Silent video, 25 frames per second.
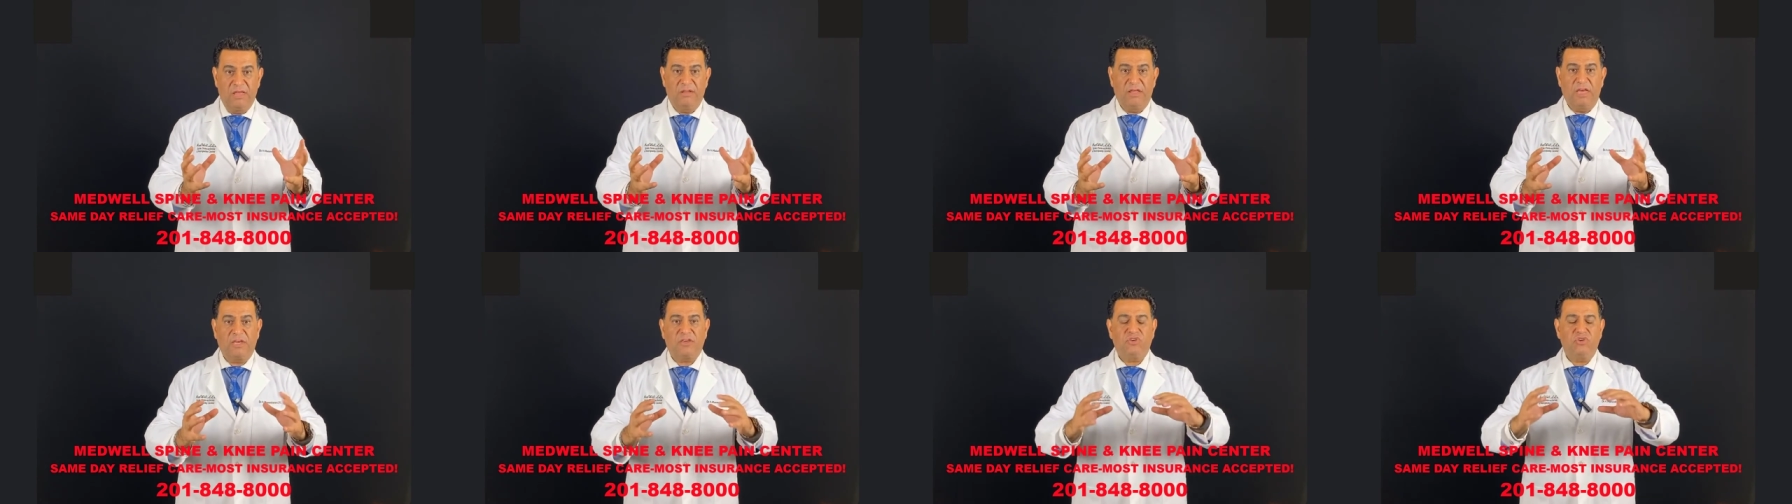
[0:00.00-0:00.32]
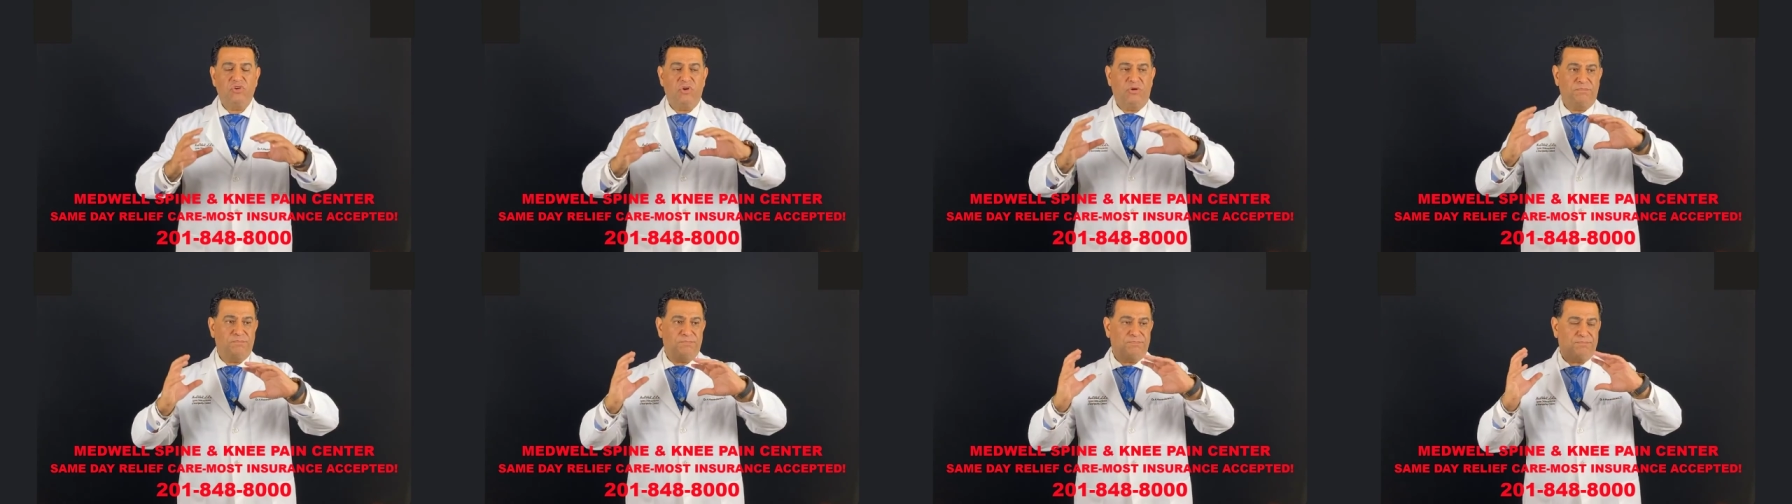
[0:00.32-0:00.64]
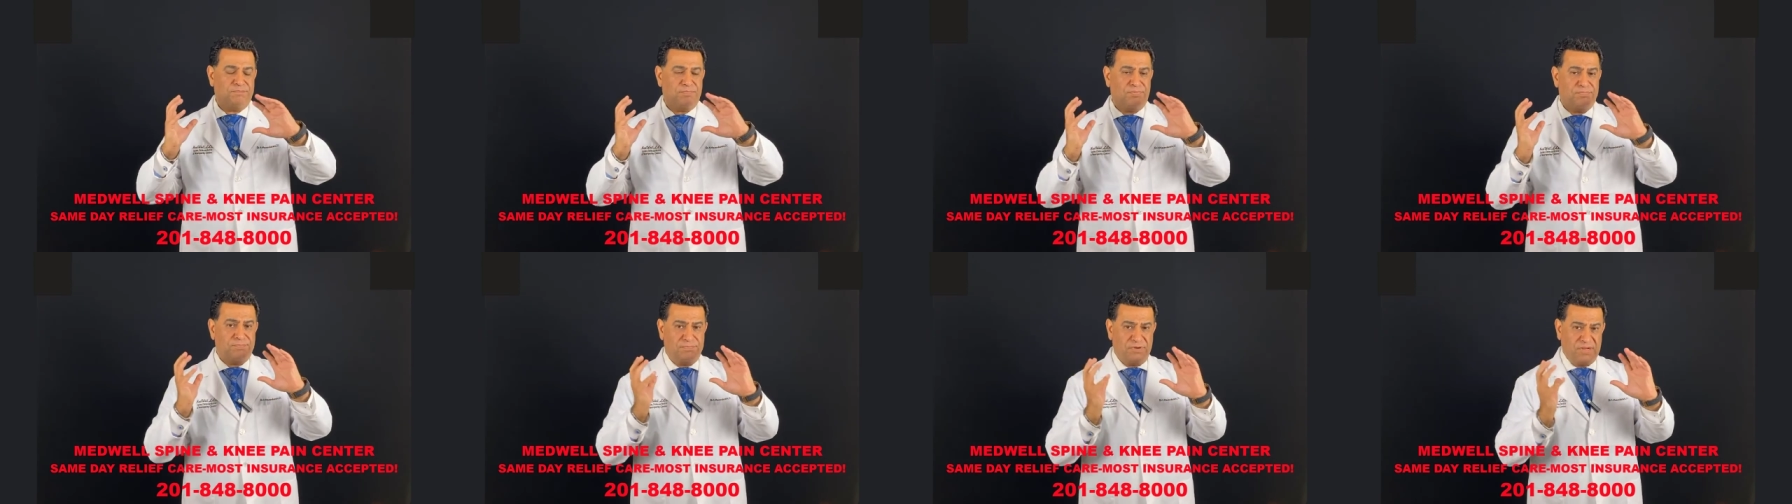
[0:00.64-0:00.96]
Like your
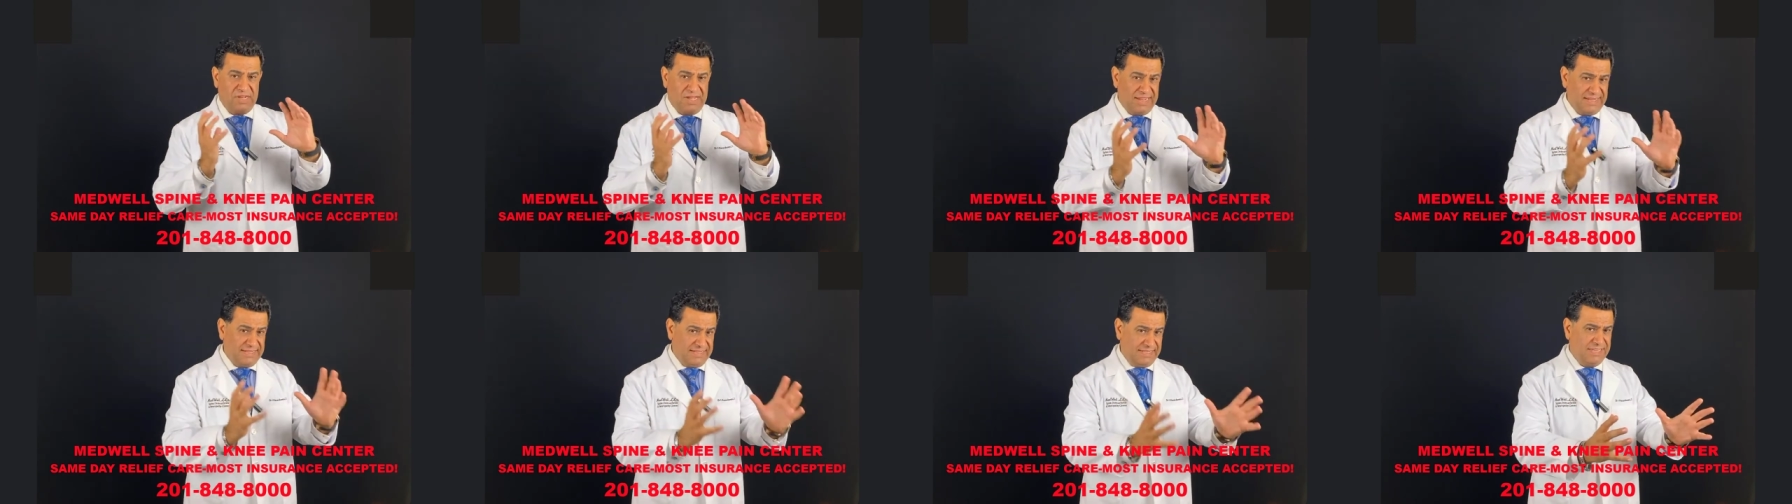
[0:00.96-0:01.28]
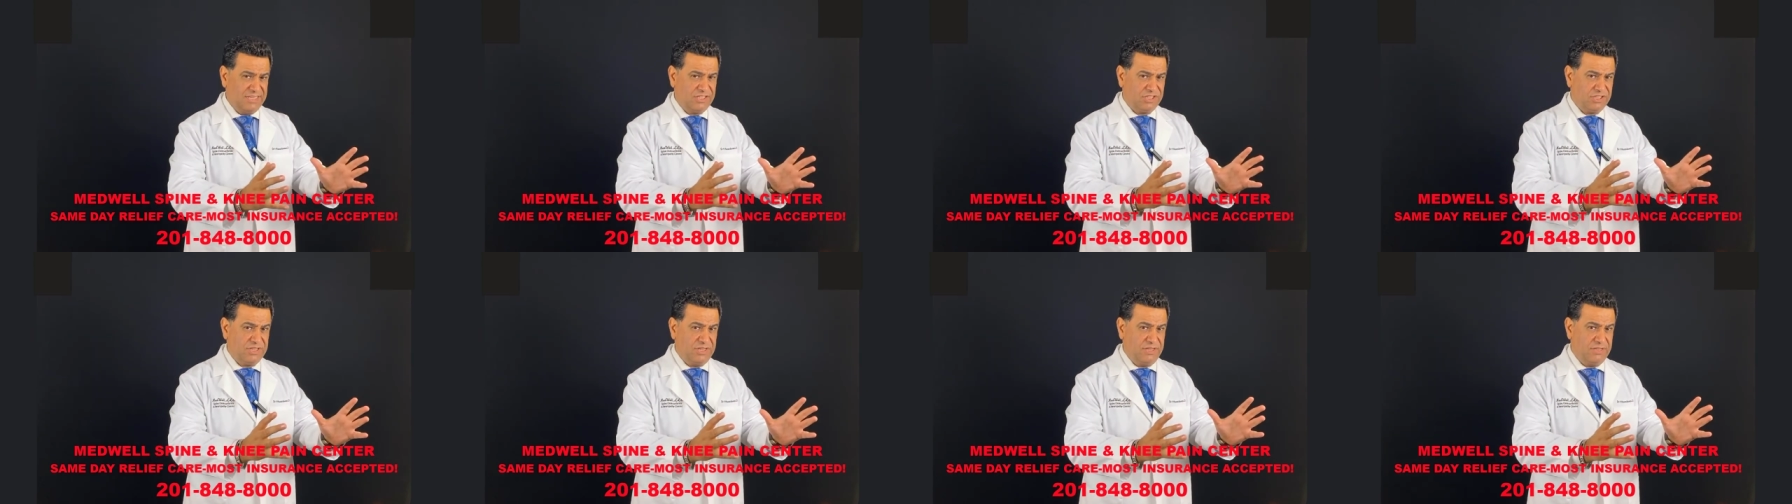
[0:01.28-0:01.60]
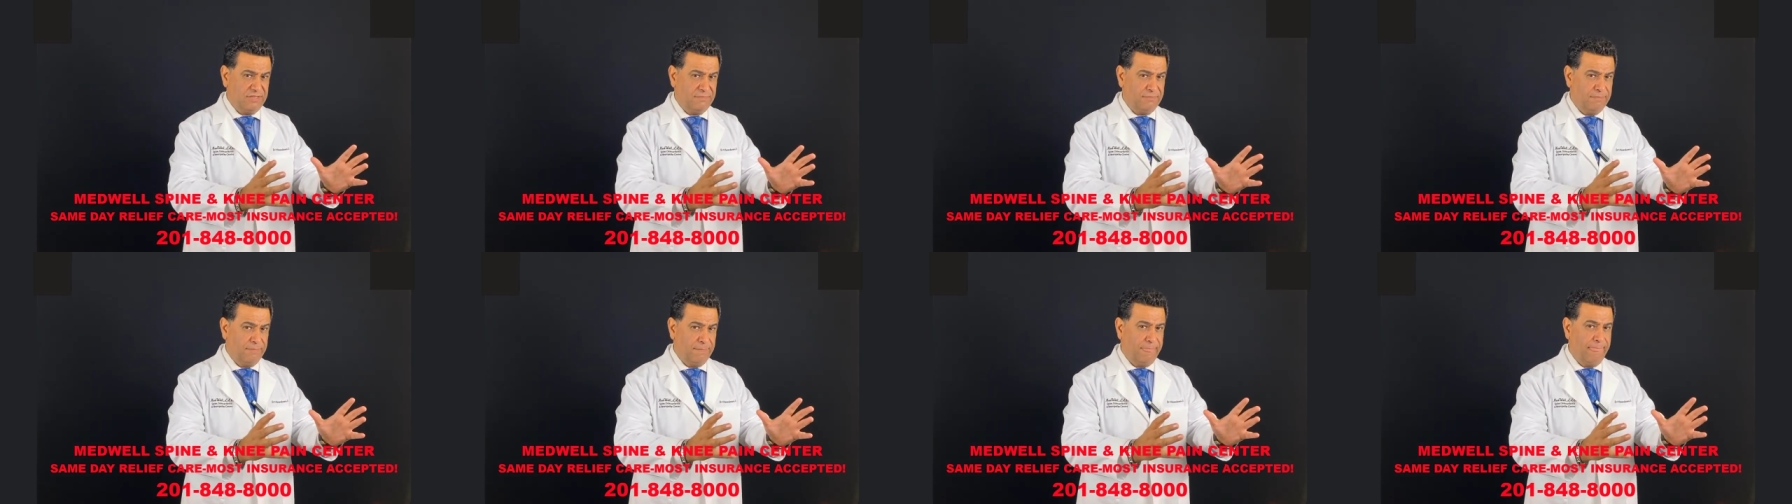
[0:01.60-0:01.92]

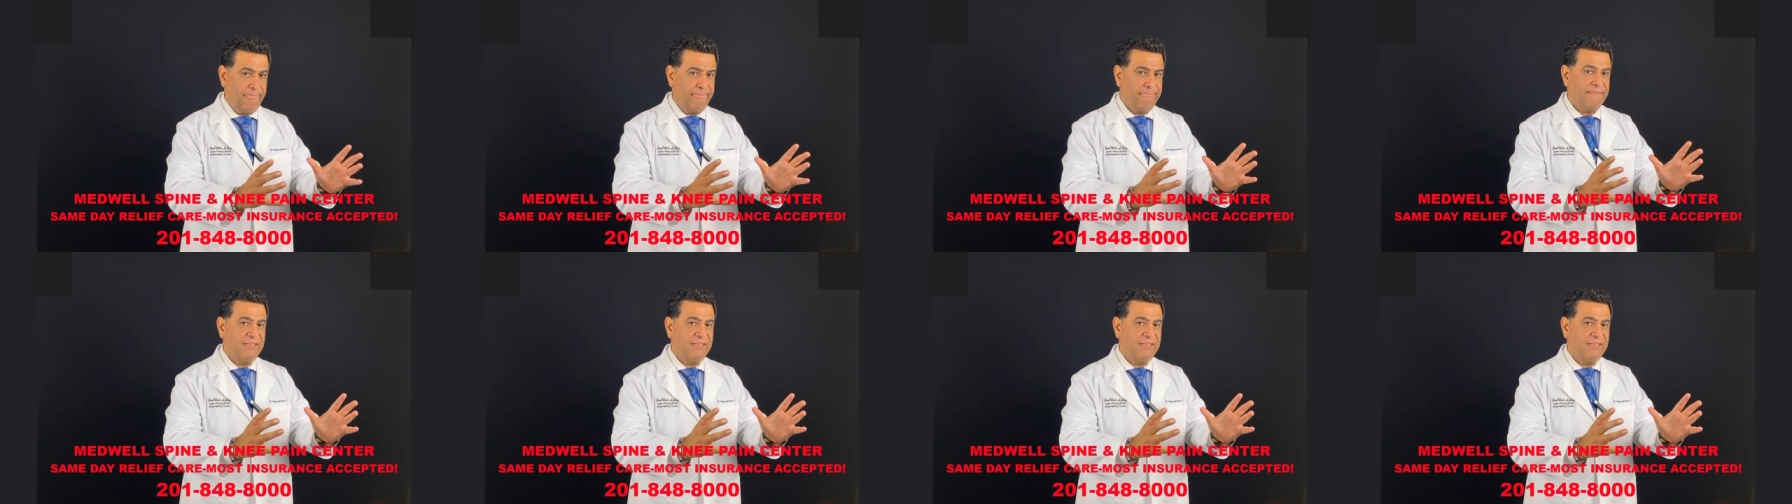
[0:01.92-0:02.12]
condition,